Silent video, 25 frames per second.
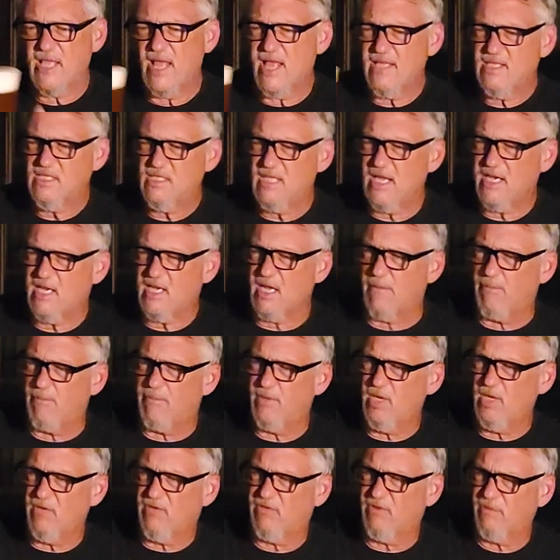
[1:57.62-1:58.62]
that's like a
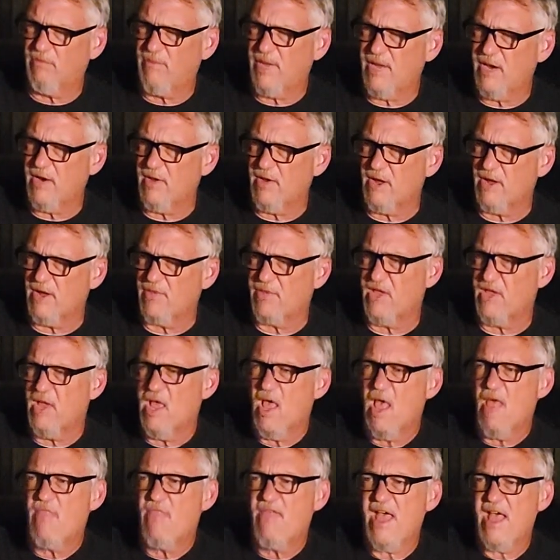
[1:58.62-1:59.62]
beautiful beer. Like,
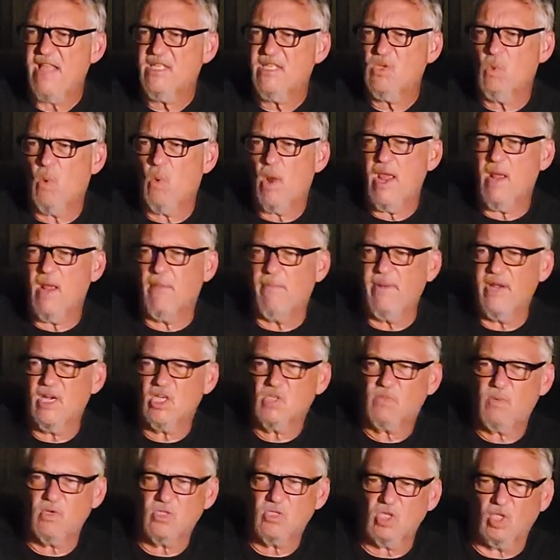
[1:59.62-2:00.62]
that's the way a
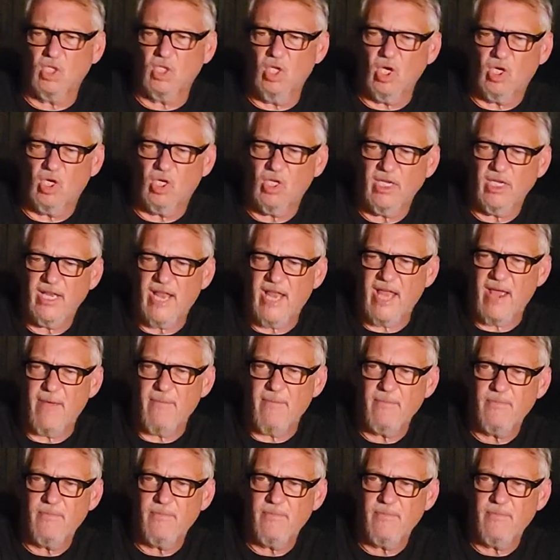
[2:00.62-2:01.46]
beer is supposed to look. Look at that.